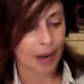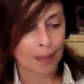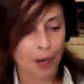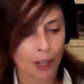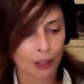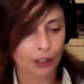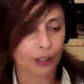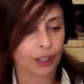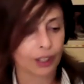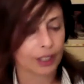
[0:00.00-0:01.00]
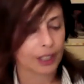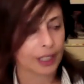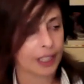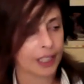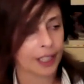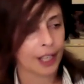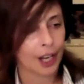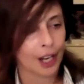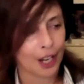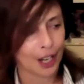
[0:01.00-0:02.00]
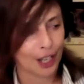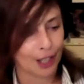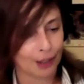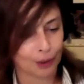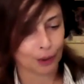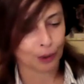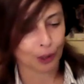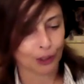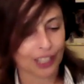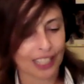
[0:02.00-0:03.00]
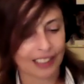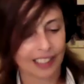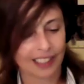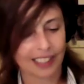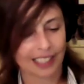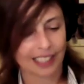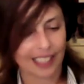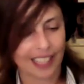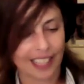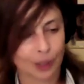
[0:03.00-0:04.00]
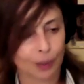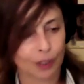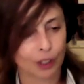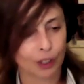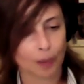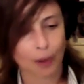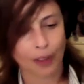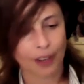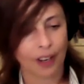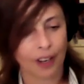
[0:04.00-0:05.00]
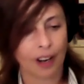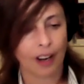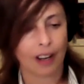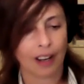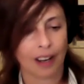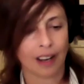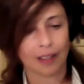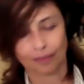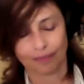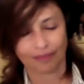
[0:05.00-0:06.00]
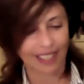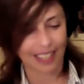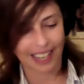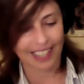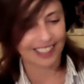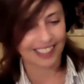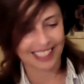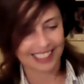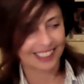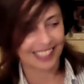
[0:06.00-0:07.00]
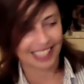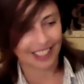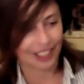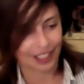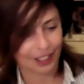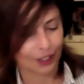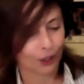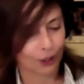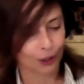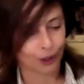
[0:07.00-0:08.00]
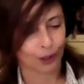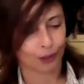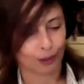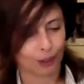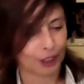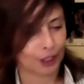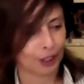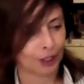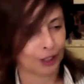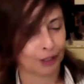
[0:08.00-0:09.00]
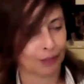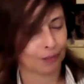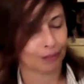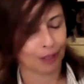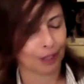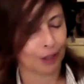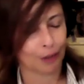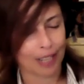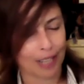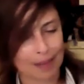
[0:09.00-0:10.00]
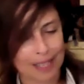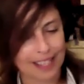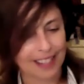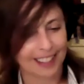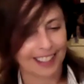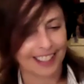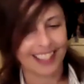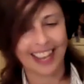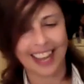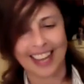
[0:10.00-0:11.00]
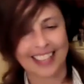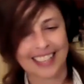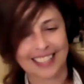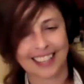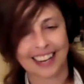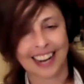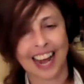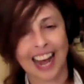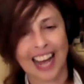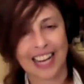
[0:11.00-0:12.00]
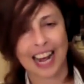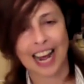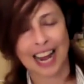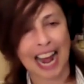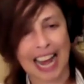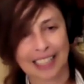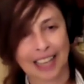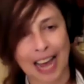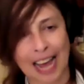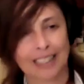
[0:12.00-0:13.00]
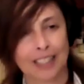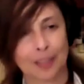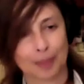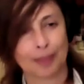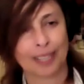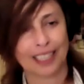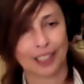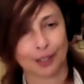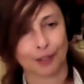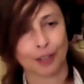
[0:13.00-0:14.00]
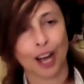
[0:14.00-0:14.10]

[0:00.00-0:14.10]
must to contrast his ideas with some other ideas like those of William Easterly, etc. And I had the privilege of